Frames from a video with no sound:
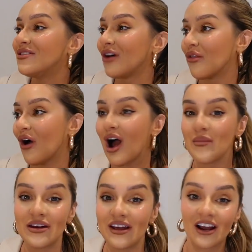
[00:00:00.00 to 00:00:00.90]
Not that
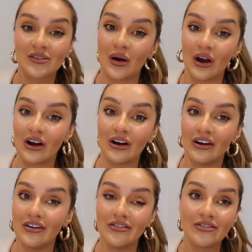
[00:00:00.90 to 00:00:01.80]
I'm any expert
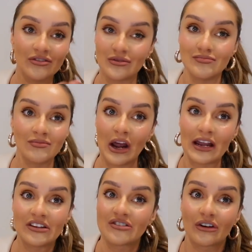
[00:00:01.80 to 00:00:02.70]
and some like
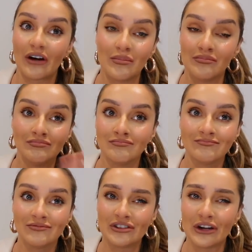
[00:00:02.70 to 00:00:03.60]
Instagram,
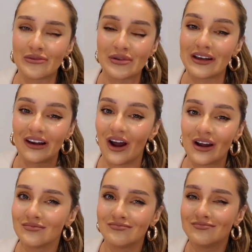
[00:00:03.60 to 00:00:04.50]
do you know what I mean?
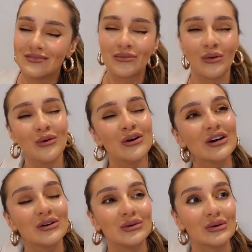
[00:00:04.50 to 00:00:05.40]
Like, what are
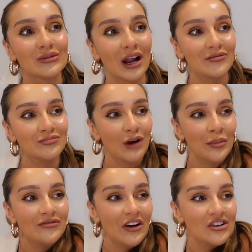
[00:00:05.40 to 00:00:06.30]
they called? Like
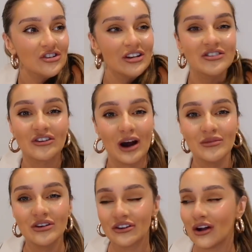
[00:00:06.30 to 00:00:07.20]
proper fashion
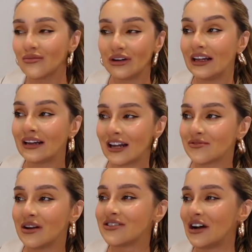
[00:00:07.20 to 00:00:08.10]
Instagrammers? I don't really
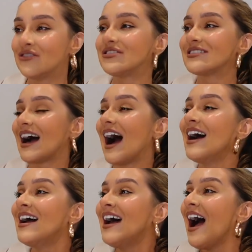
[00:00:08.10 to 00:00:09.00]
class myself as that.
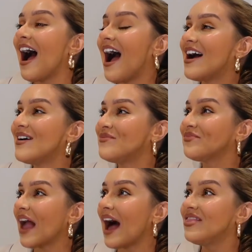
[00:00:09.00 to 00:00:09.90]

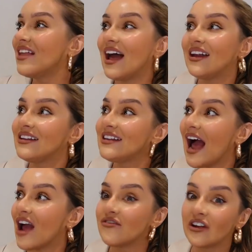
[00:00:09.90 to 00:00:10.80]
And then,
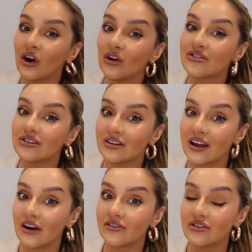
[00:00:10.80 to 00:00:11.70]
yeah, I think on Sunday
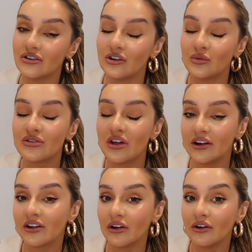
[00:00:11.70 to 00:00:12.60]
afternoon, we're
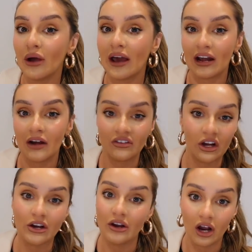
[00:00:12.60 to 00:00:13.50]
then gonna head out for
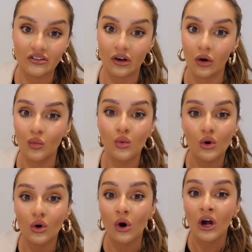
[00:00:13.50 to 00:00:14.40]
like a nice long
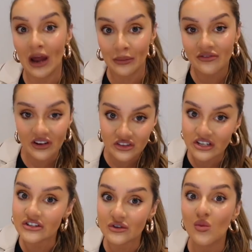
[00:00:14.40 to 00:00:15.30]
walk. Now invested
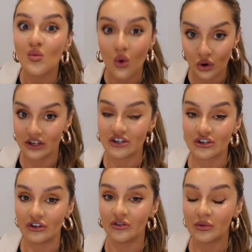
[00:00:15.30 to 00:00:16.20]
in some walking
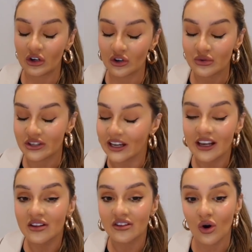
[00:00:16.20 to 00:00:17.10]
shoes because we're
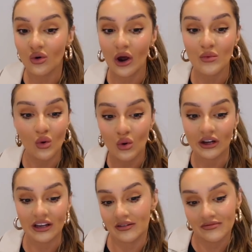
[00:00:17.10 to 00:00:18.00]
taking this whole like
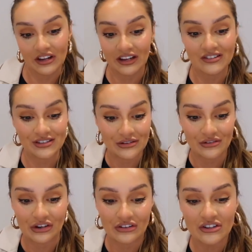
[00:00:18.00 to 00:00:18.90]
walking thing
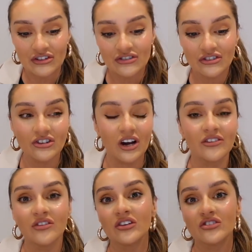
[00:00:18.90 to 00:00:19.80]
serious. And it's just such a
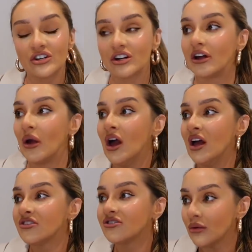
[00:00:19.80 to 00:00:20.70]
nice thing to do.
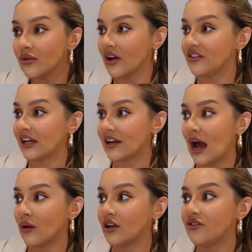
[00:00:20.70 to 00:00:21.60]
So nice to get
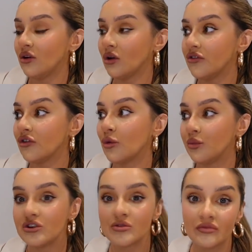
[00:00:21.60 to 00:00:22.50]
out. Like you feel like you've
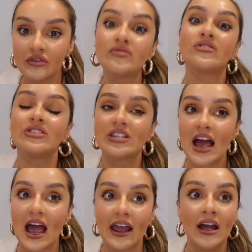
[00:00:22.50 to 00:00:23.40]
accomplished something for the
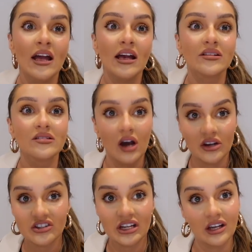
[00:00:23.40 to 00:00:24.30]
day. It's
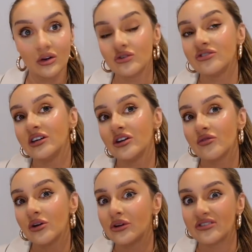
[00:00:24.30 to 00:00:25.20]
nice taking all the
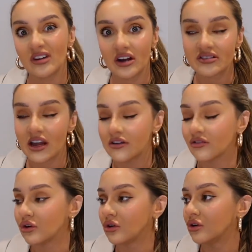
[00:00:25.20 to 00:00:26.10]
scenery when it's a nice day, of
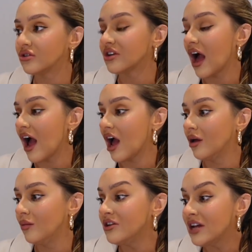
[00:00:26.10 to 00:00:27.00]
course.
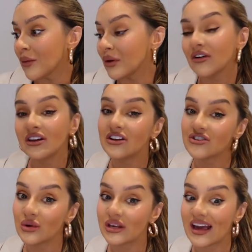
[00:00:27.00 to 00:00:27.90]
And yeah, we really
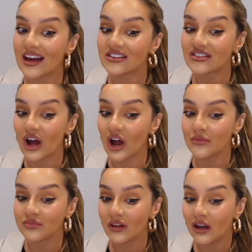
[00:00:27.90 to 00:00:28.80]
enjoy it.
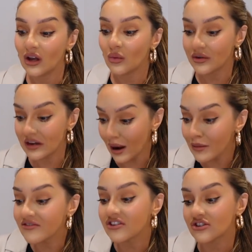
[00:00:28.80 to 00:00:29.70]
So we're
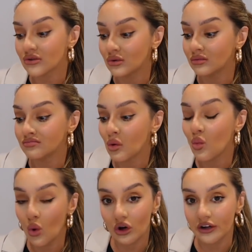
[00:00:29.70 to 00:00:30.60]
now official
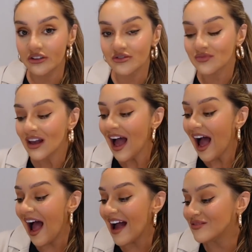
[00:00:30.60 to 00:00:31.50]
walkers.
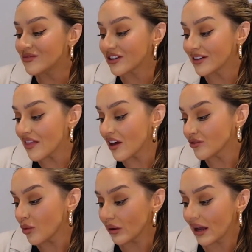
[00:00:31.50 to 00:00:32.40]
So yeah,
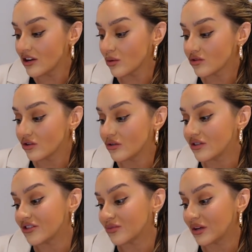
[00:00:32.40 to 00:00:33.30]
that's what we're getting up to
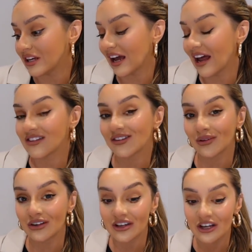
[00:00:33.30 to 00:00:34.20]
this weekend. So I'm
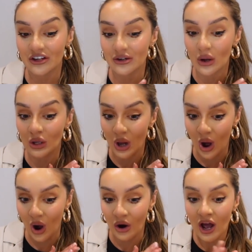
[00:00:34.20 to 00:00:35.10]
going to take you
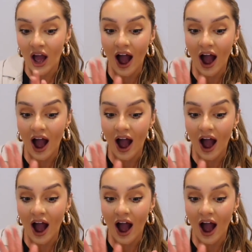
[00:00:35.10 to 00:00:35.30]
along.